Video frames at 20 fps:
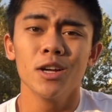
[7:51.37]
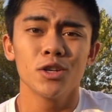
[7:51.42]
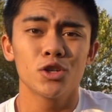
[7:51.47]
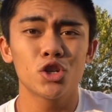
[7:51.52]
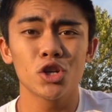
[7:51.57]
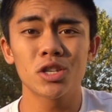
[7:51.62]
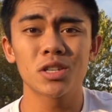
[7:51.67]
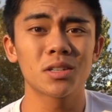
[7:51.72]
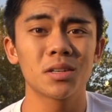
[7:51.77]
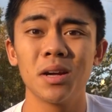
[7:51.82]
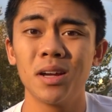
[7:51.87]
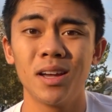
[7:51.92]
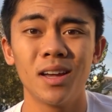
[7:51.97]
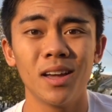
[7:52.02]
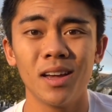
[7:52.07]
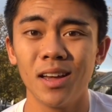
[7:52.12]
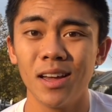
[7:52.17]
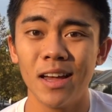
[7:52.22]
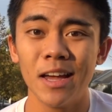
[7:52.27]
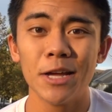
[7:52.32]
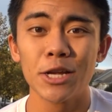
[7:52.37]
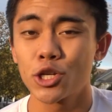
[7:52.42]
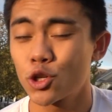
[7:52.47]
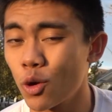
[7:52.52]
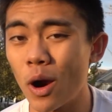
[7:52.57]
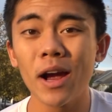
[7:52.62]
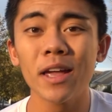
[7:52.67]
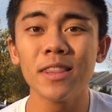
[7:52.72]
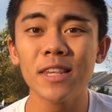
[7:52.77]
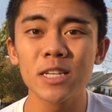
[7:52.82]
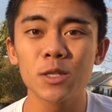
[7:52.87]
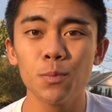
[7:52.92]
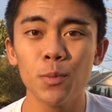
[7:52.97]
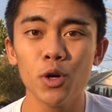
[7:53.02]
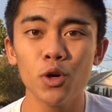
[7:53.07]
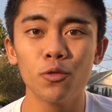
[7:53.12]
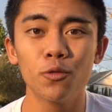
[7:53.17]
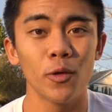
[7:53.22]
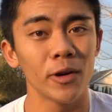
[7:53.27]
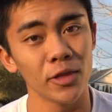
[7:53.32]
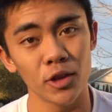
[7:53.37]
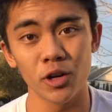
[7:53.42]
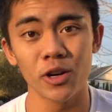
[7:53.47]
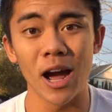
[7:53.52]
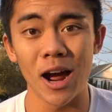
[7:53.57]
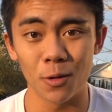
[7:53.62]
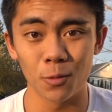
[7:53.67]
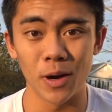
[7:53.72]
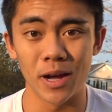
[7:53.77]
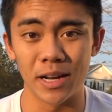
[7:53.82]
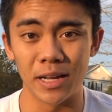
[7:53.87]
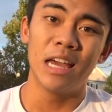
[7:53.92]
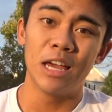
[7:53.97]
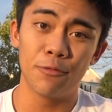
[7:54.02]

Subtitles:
just trying this move when they're not ready.